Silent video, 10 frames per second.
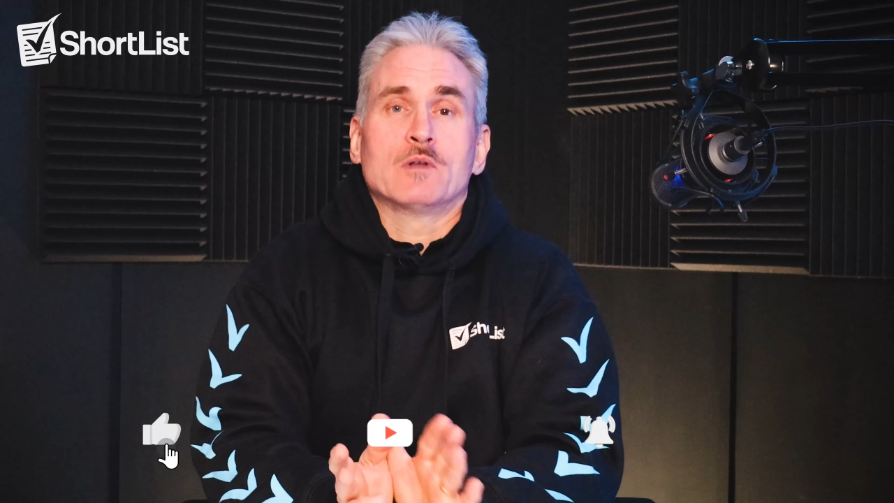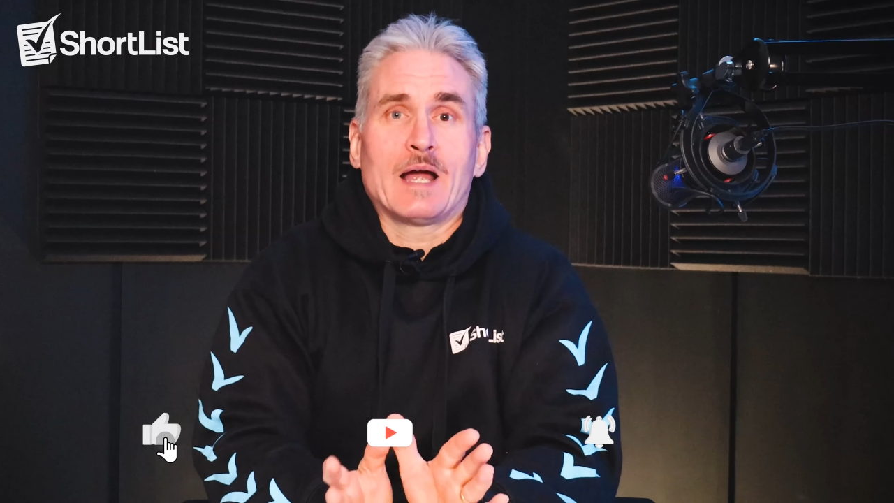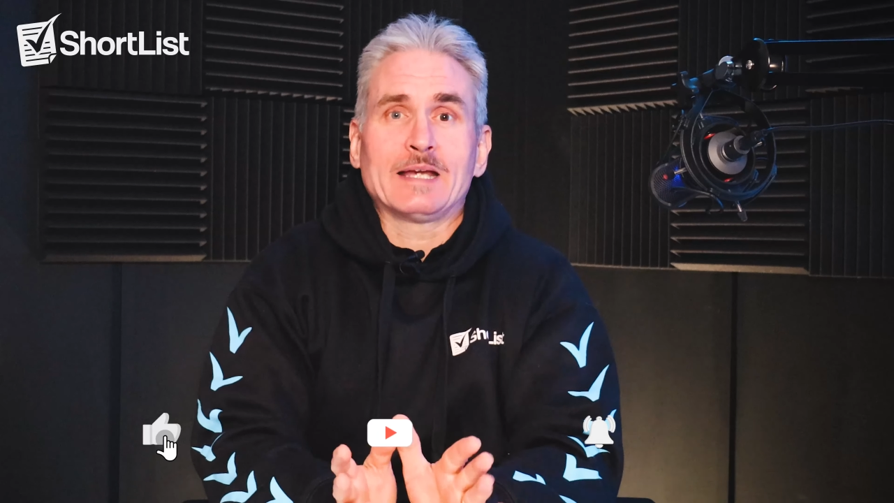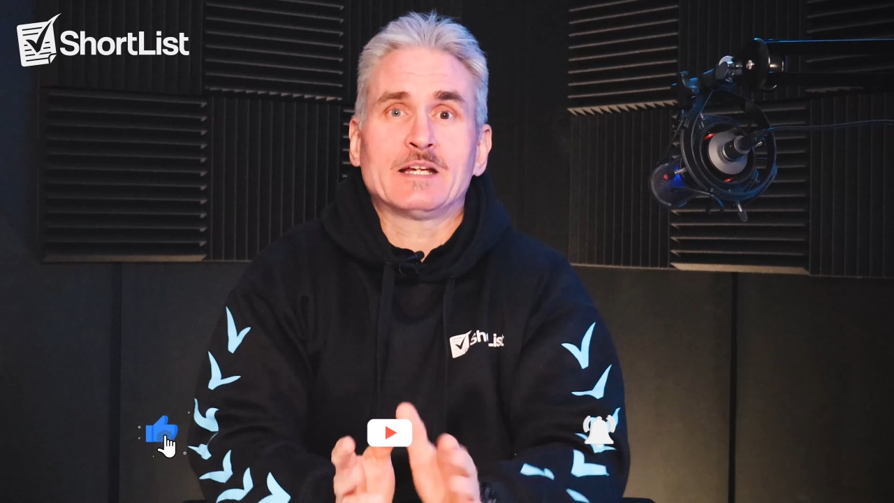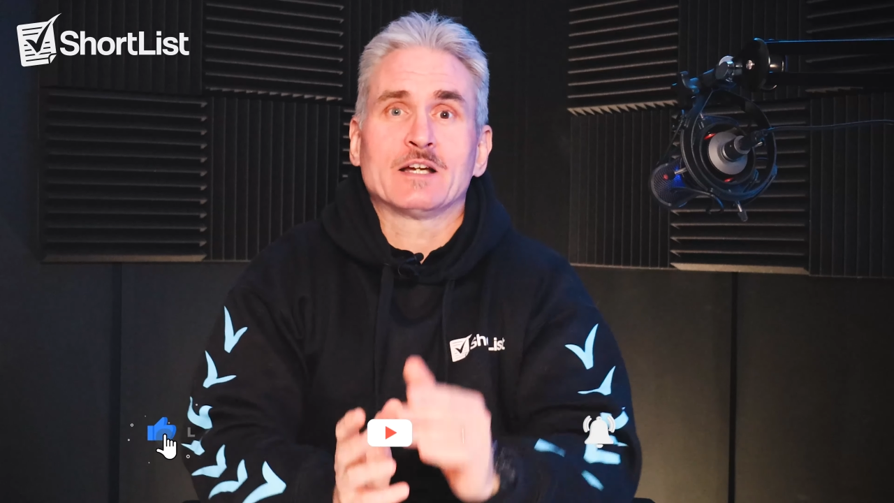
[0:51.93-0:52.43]

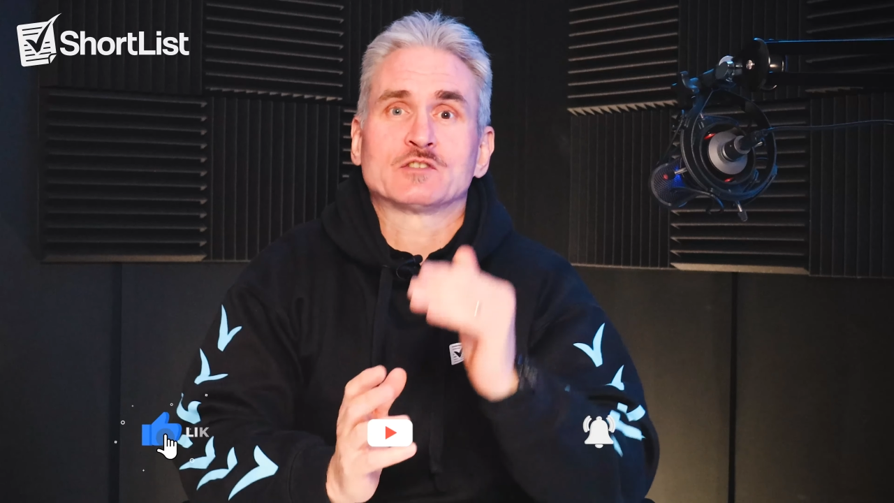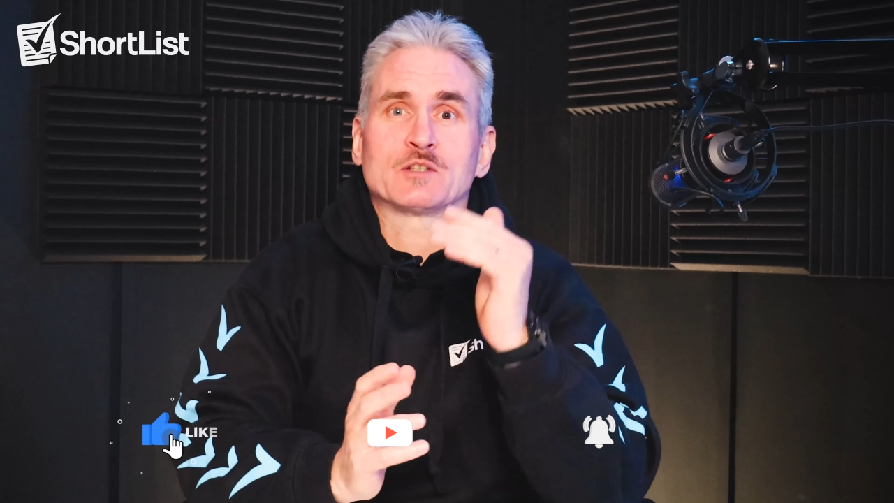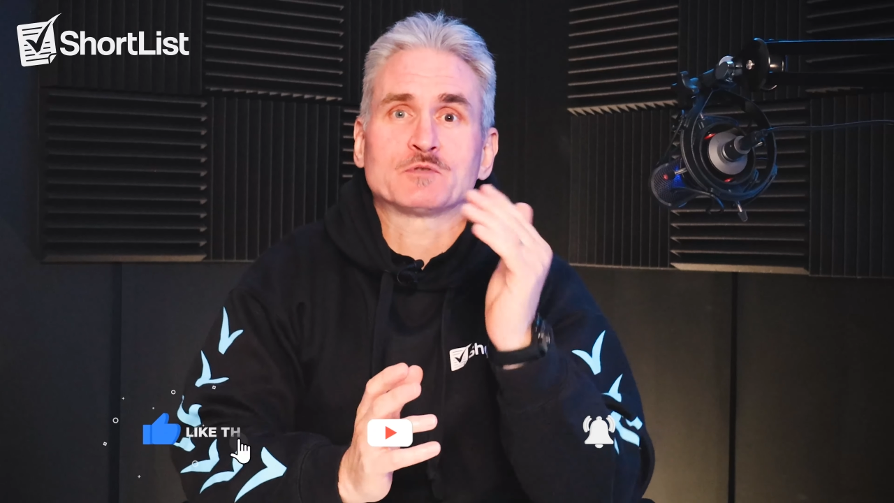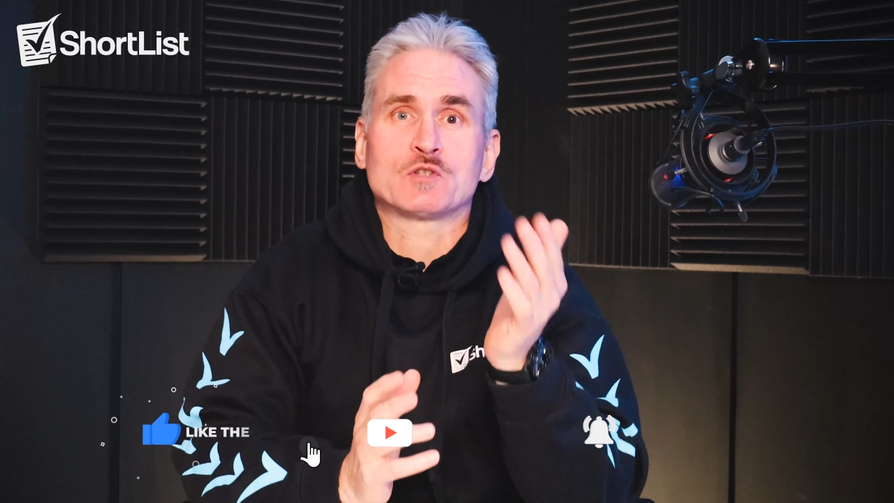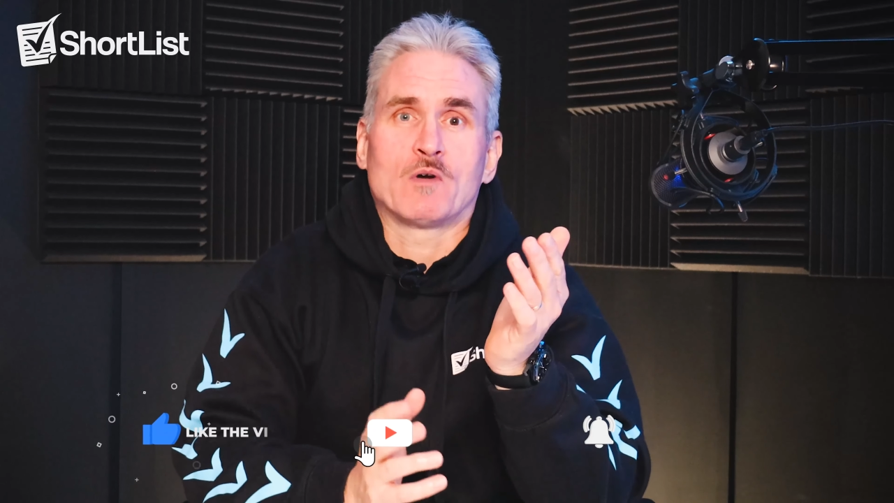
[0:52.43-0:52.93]
like,
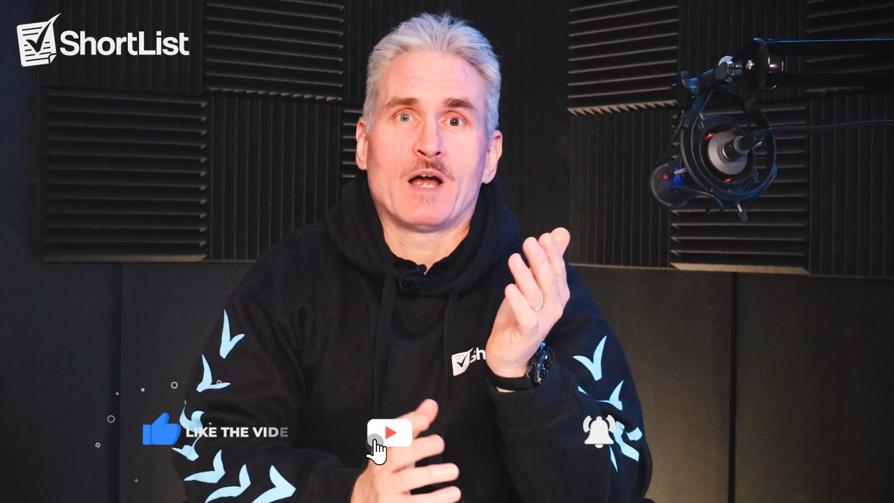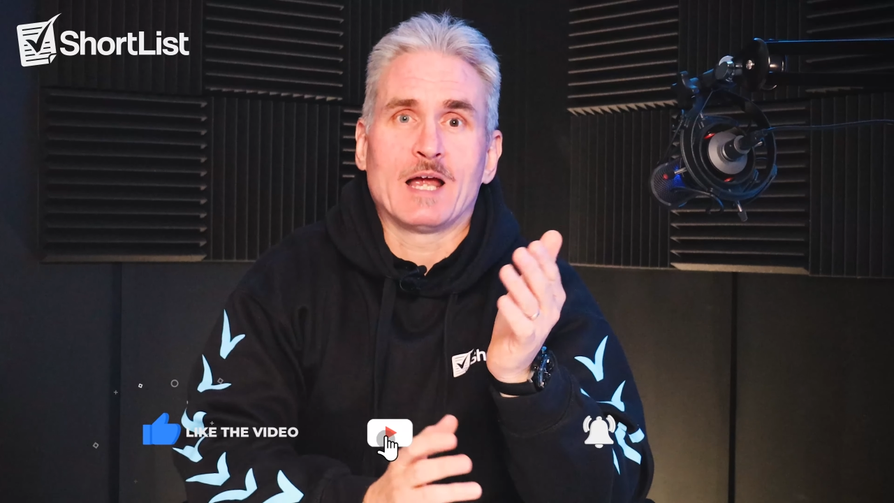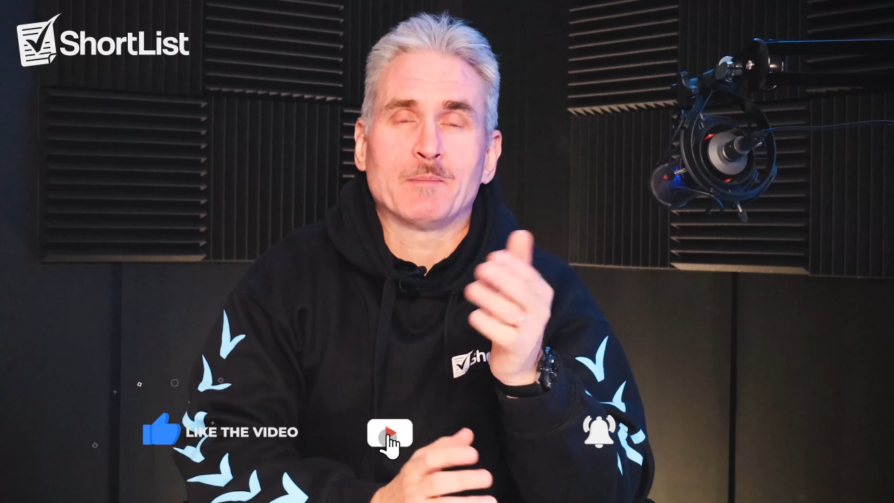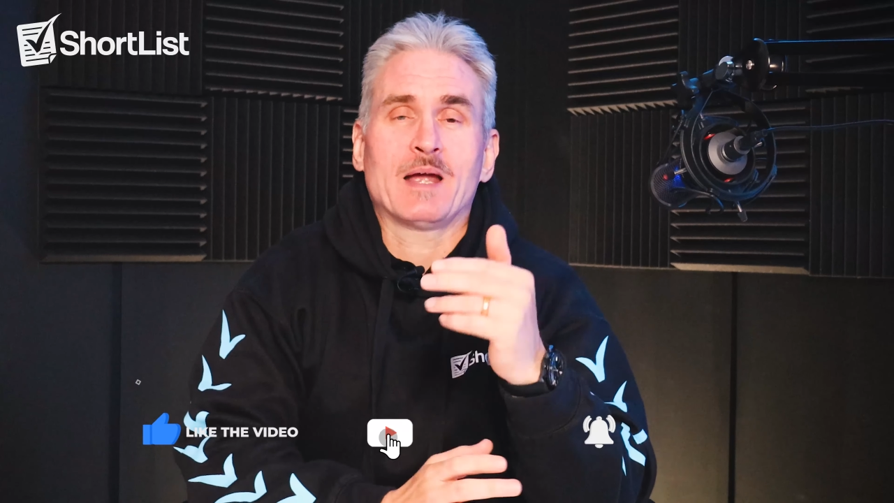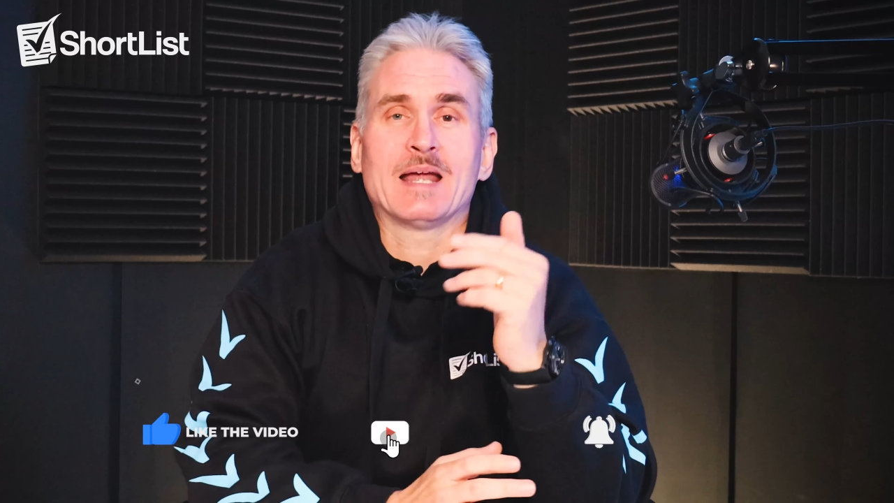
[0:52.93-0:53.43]
subscribe,